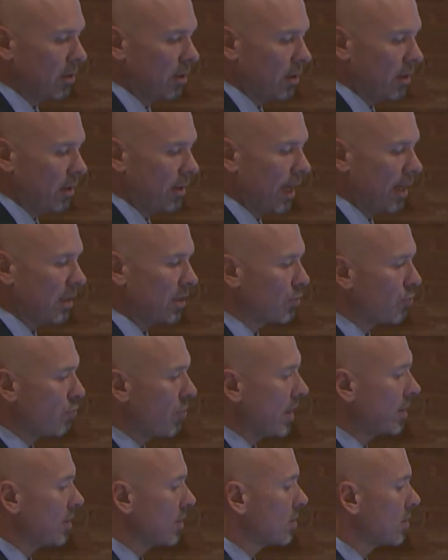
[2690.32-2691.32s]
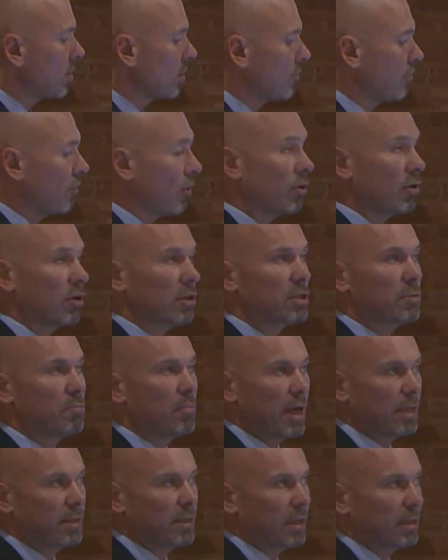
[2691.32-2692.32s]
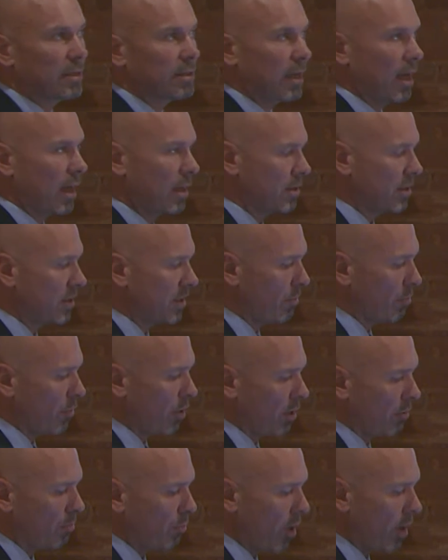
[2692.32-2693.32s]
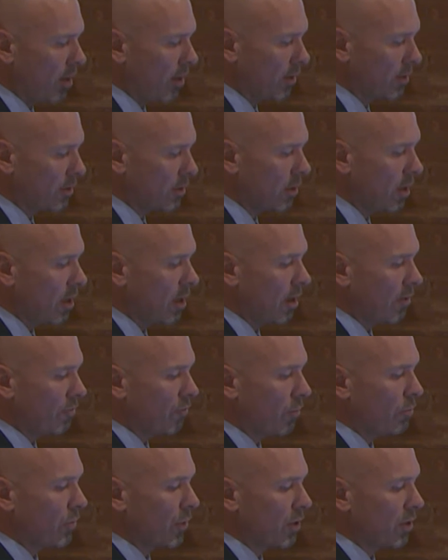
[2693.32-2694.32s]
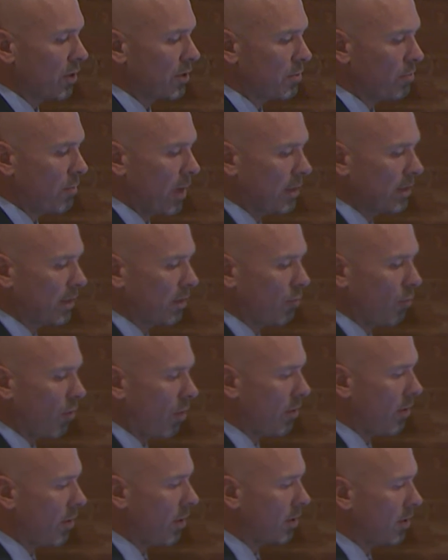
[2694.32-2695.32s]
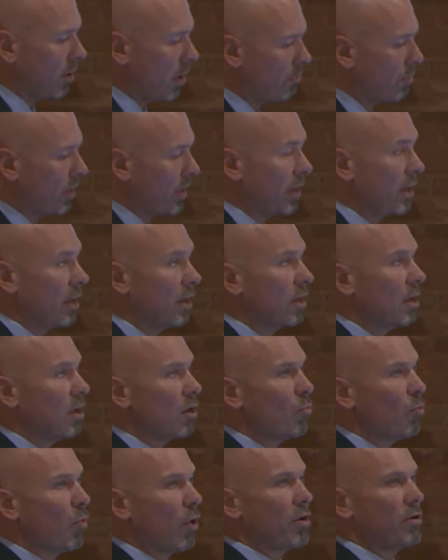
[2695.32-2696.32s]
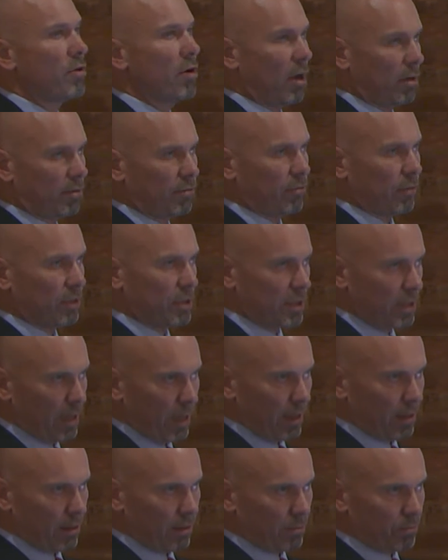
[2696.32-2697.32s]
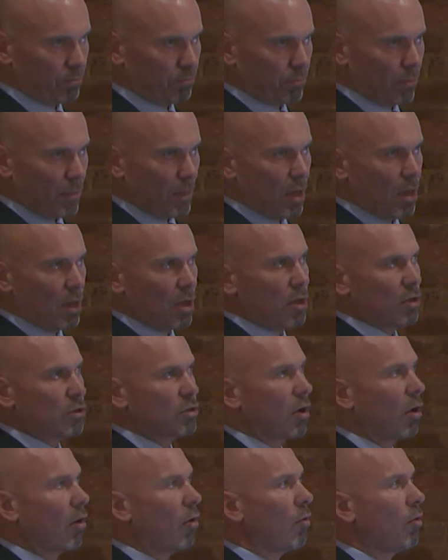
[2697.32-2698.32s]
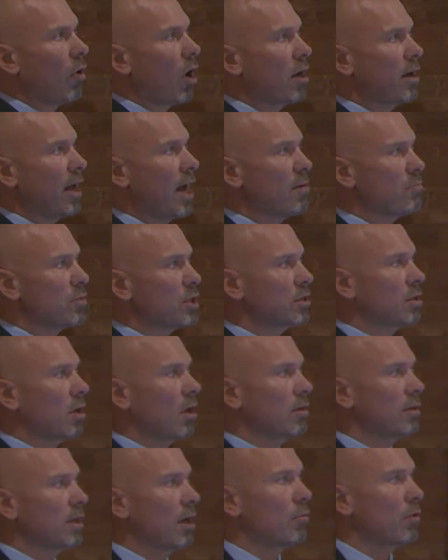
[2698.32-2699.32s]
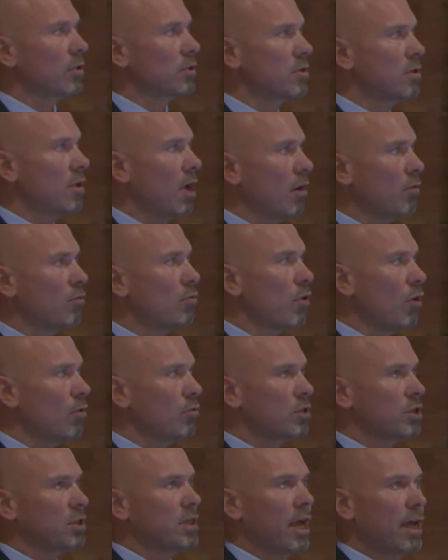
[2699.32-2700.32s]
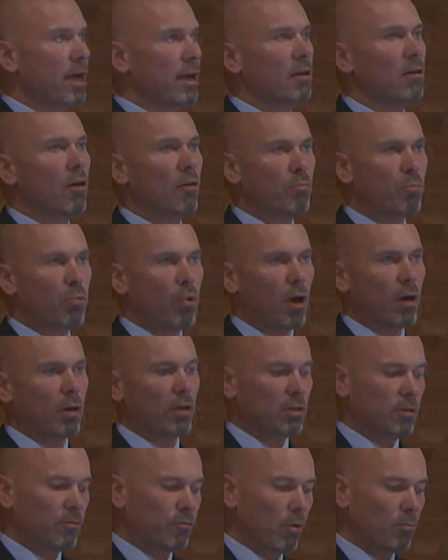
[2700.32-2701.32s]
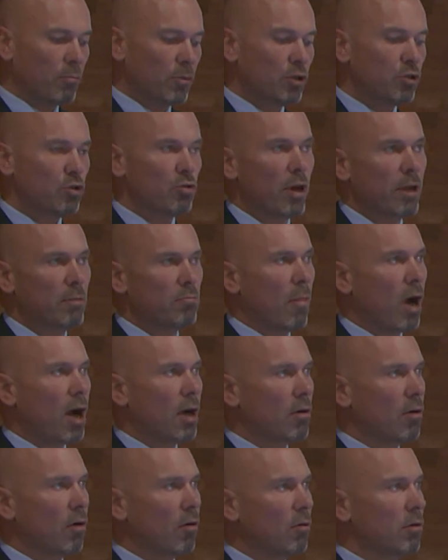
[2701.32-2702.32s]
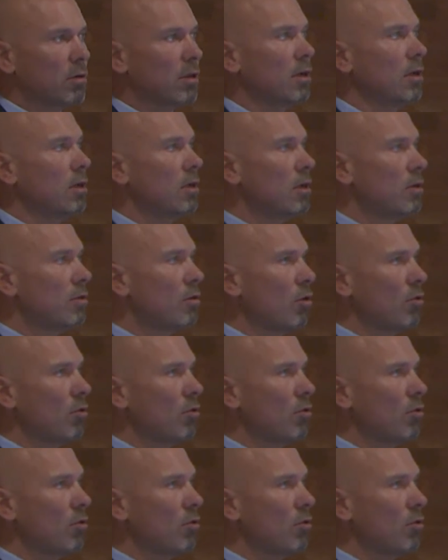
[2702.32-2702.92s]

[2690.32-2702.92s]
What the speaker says: that is registered for cosmetics and similar products from the Cosmetic Warrior company were not for sale. So on Amazon, there was no sale of products from the trademark holder. No